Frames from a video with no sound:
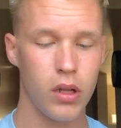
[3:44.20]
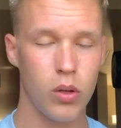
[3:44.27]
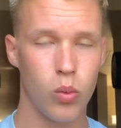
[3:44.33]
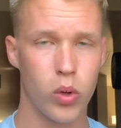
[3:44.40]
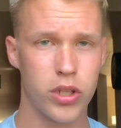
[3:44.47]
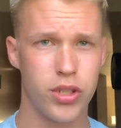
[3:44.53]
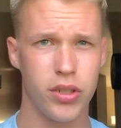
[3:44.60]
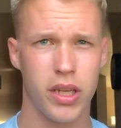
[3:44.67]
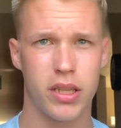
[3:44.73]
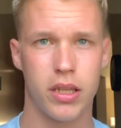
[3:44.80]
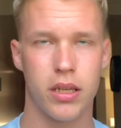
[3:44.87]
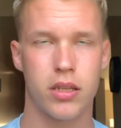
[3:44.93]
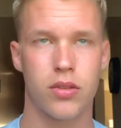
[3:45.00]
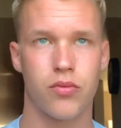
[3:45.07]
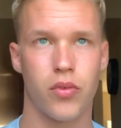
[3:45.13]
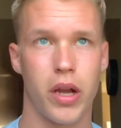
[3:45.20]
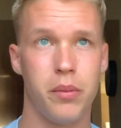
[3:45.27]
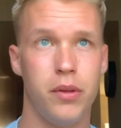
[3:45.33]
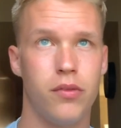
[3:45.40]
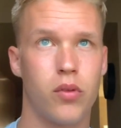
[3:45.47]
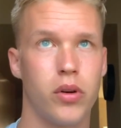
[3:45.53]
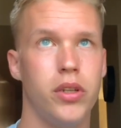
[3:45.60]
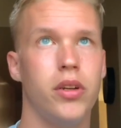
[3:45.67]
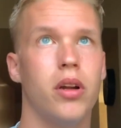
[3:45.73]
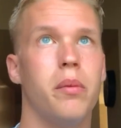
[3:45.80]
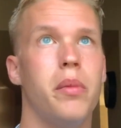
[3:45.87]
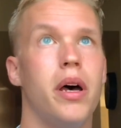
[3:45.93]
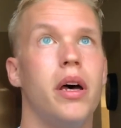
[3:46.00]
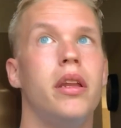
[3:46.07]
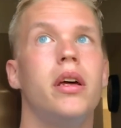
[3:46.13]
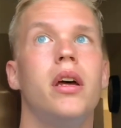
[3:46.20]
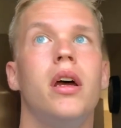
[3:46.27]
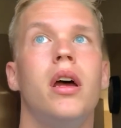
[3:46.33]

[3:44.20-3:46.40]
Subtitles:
Once you get this right before you go to bed,